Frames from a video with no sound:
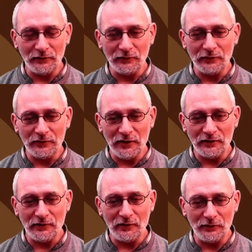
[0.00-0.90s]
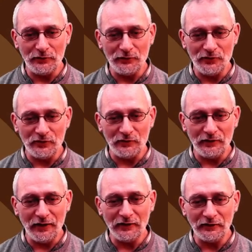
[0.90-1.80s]
Italian uses
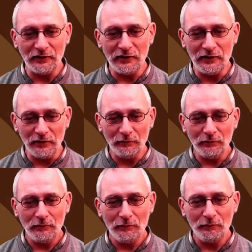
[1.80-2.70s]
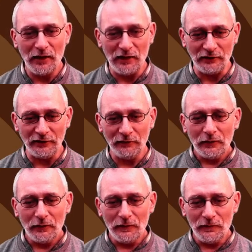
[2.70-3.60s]
the ending I, parli.
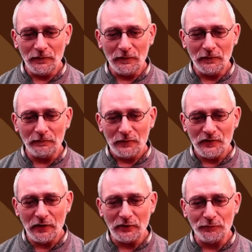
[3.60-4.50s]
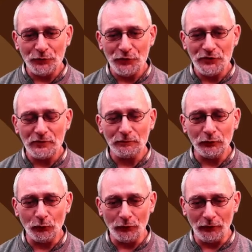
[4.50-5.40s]
In the second person
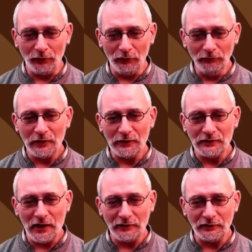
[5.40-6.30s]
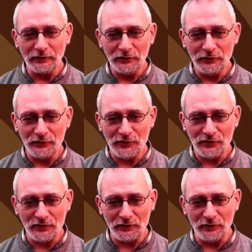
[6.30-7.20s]
plural, Italian uses
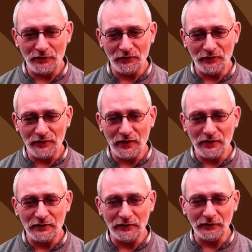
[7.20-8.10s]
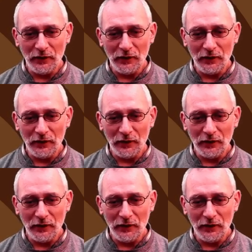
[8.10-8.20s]
the ending